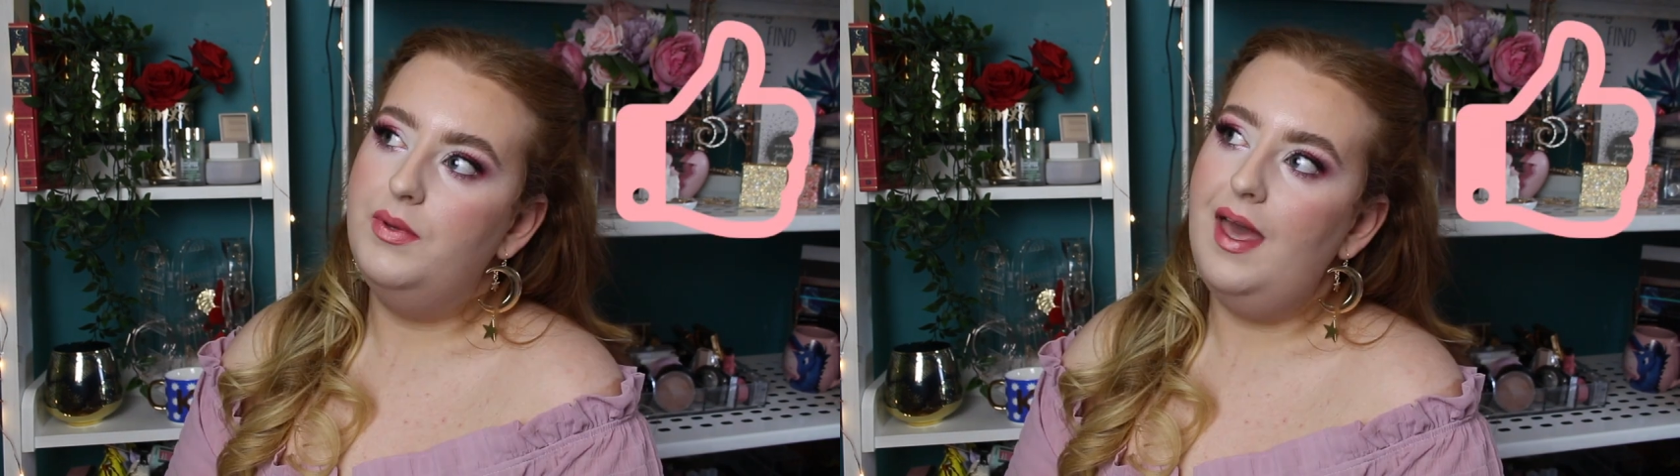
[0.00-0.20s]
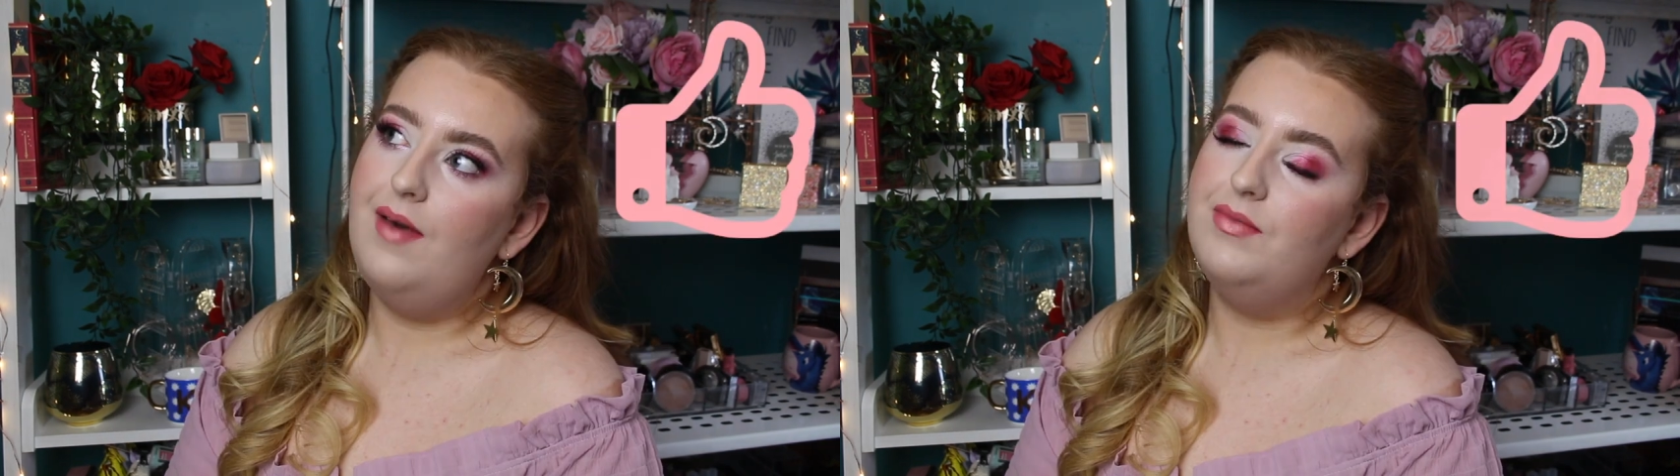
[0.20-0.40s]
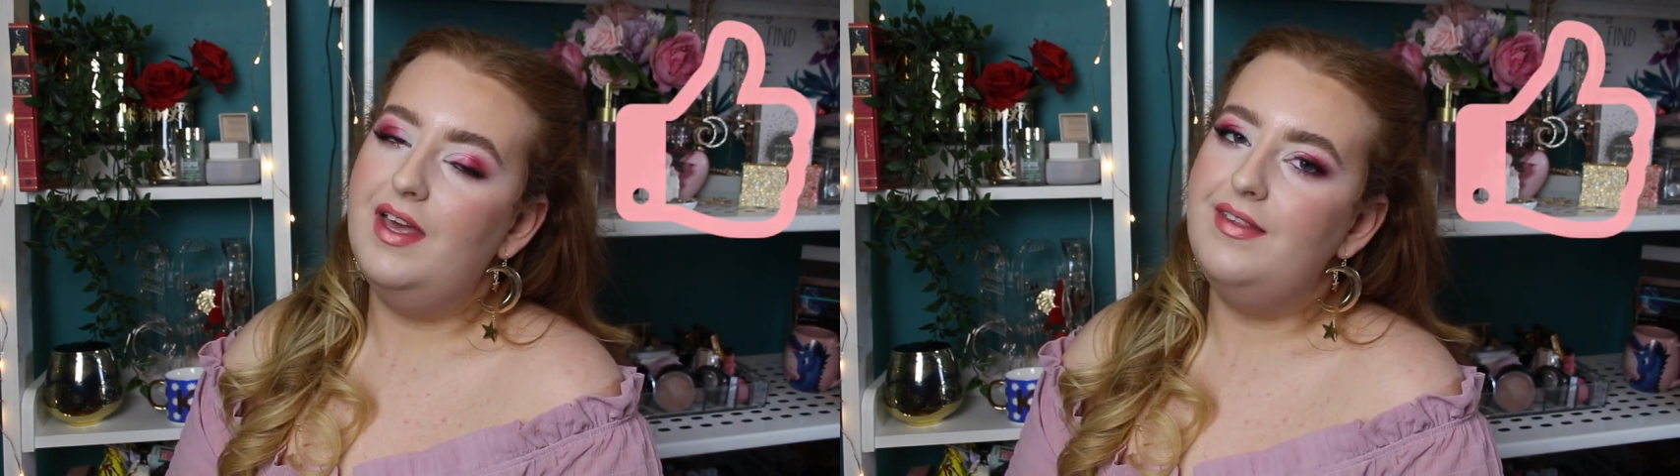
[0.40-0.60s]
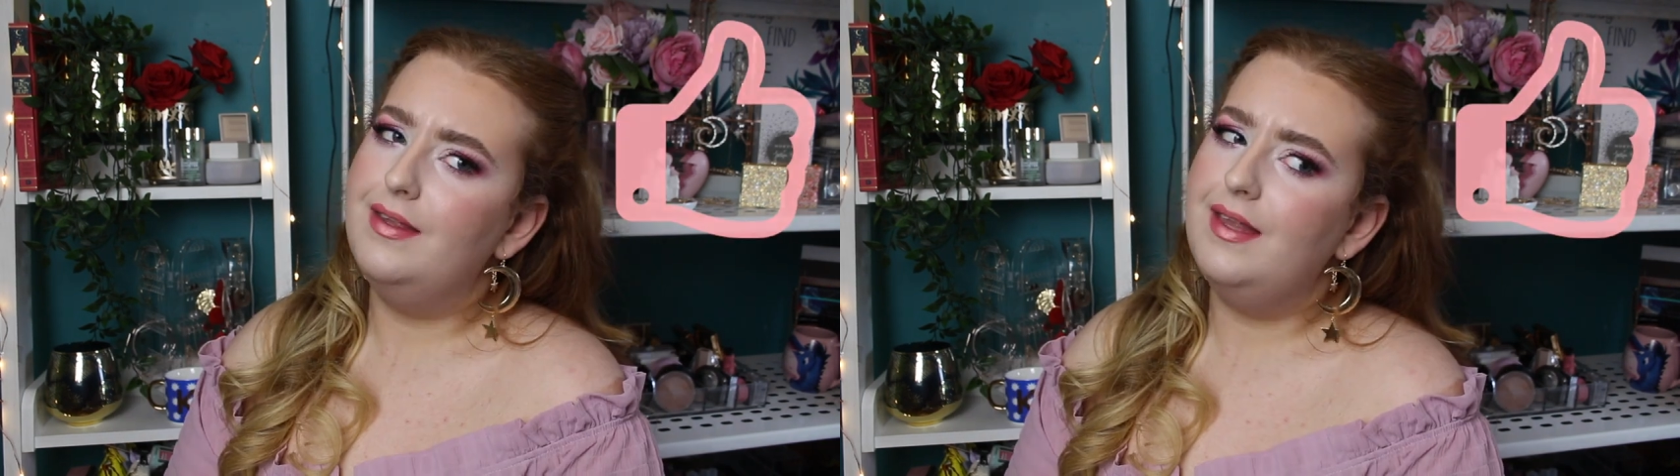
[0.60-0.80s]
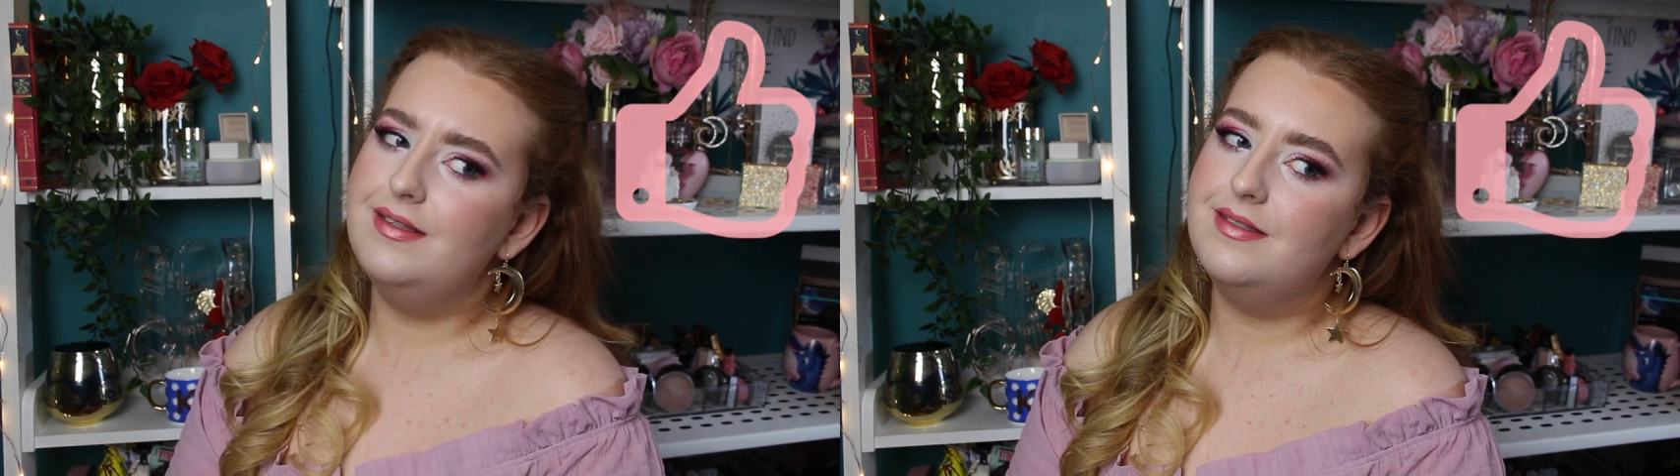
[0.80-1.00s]
But yeah, I
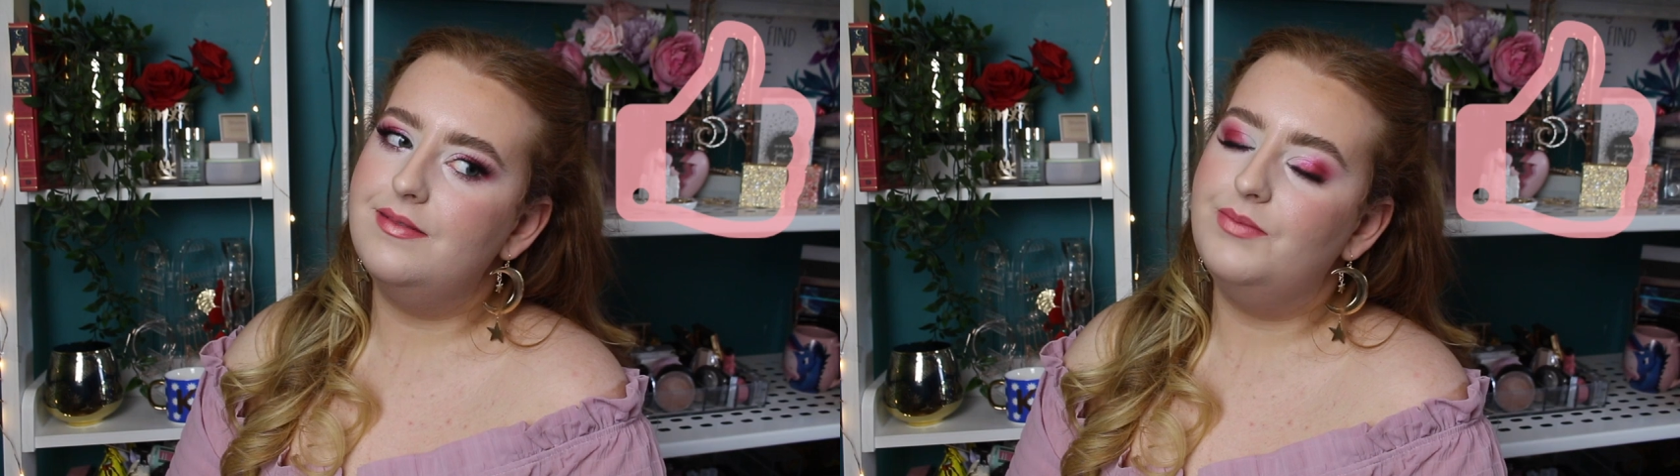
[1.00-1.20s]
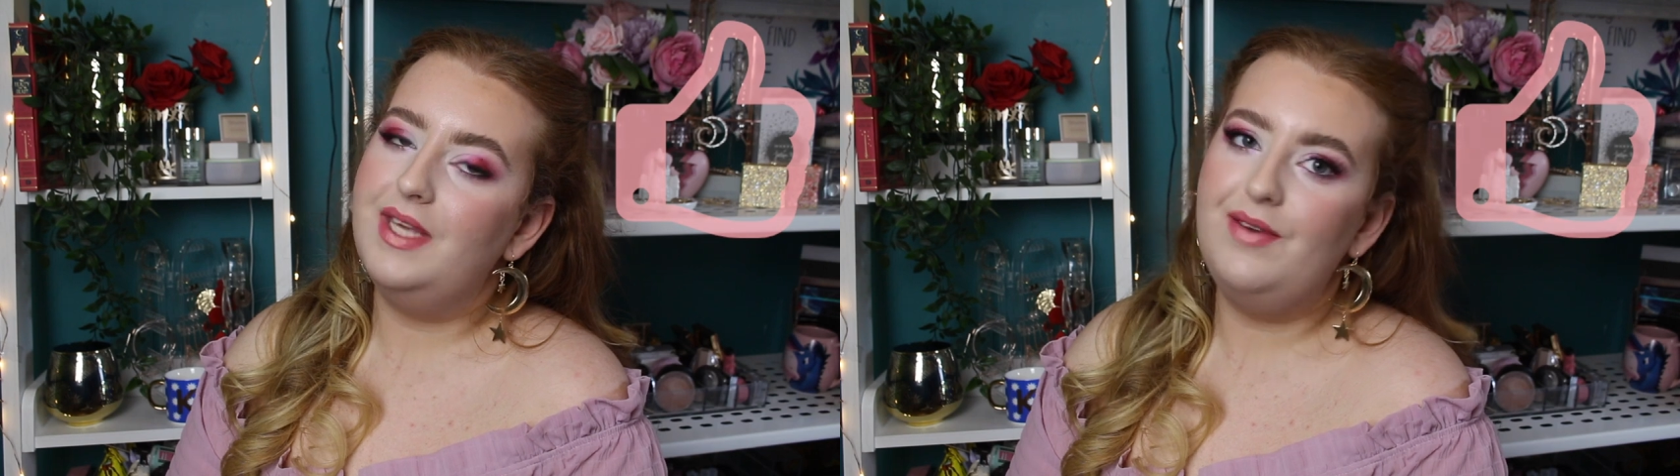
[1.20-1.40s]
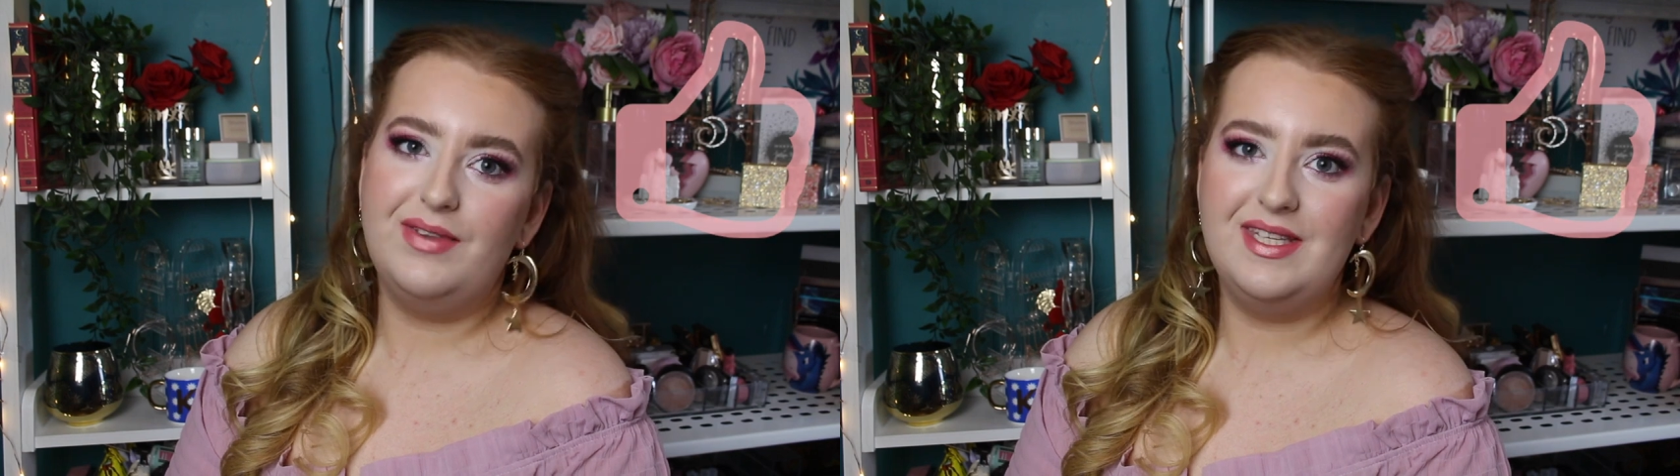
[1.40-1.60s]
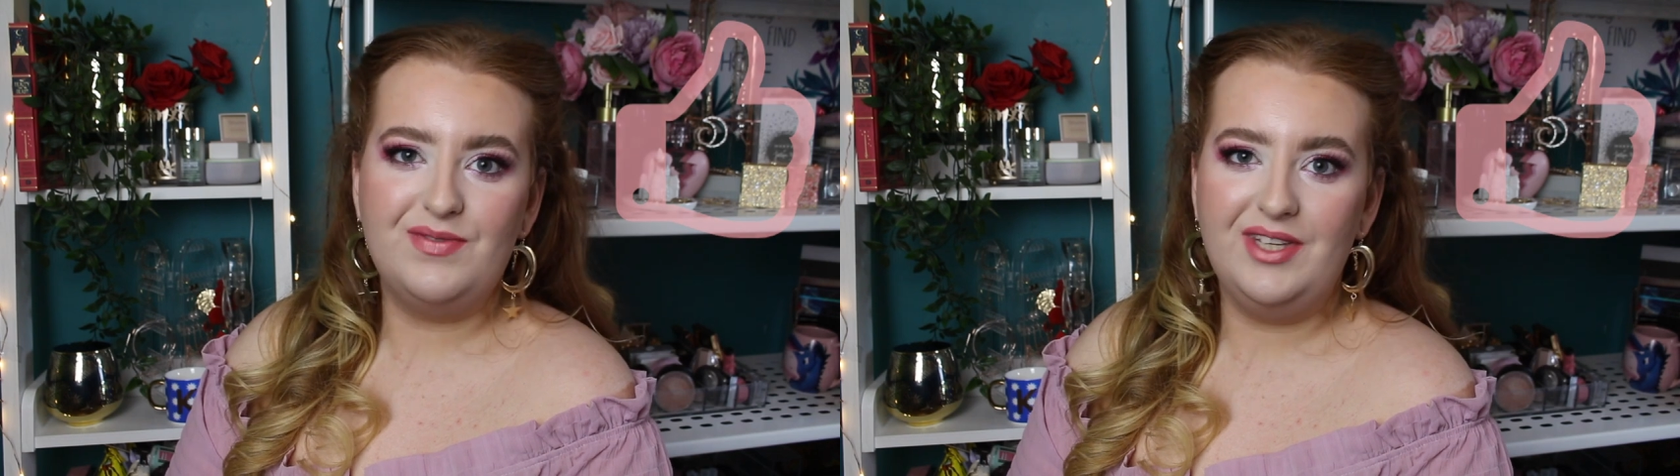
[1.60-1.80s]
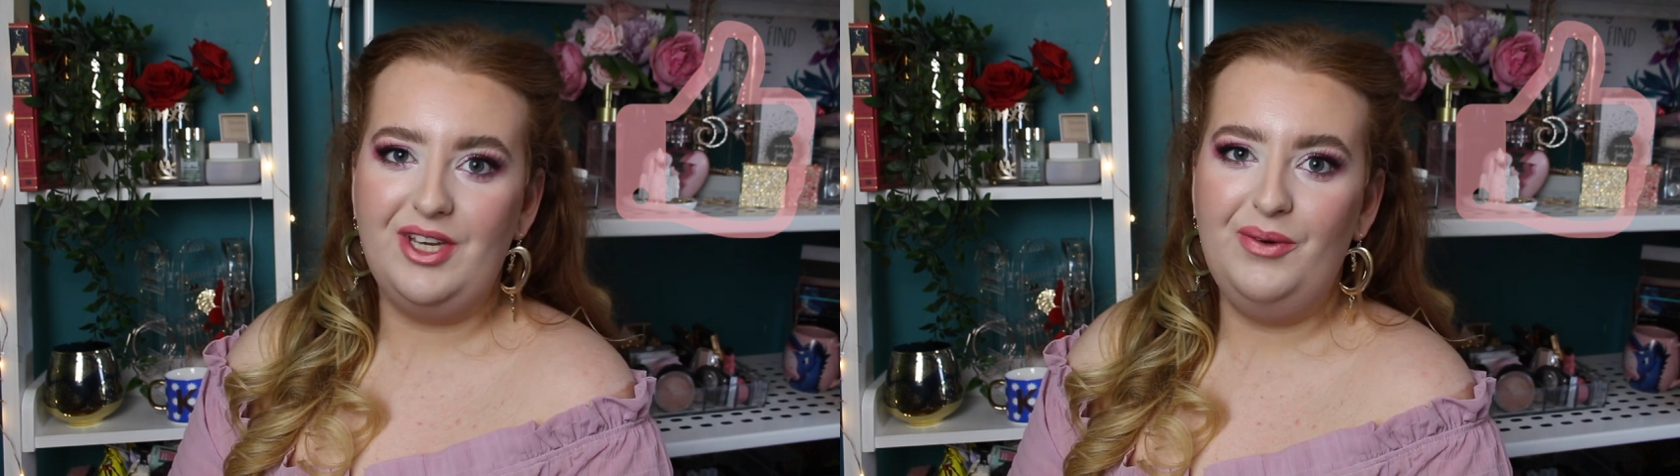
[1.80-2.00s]
think that's it for
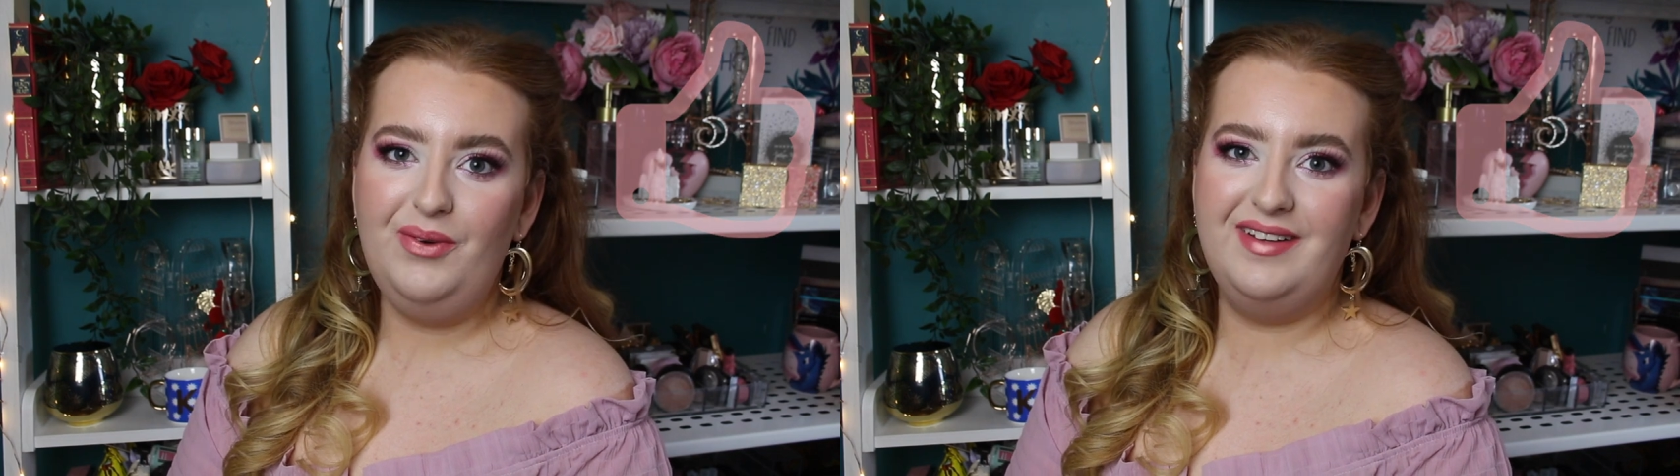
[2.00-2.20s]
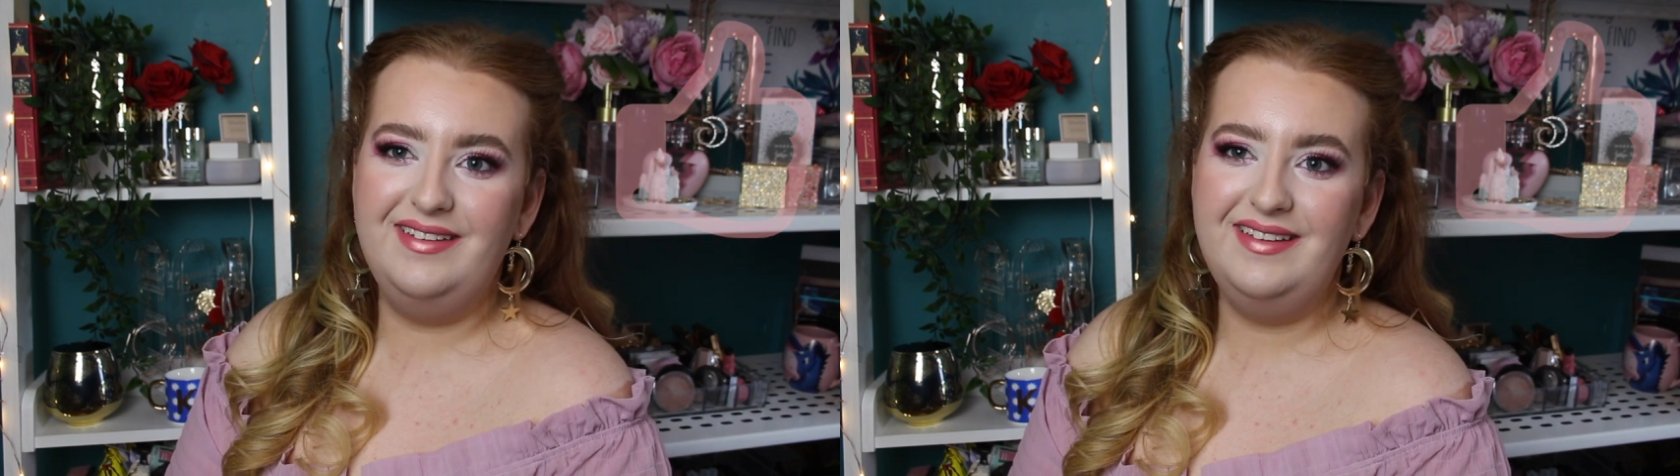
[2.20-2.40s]
this video.